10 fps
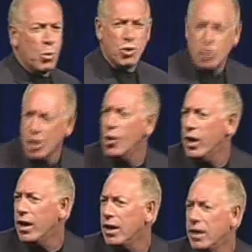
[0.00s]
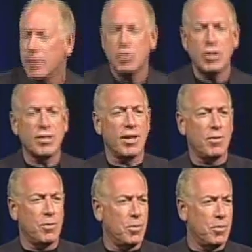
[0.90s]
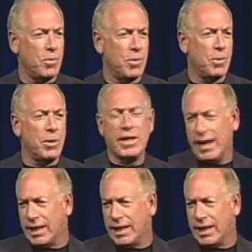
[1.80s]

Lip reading: would you do it? And she said, would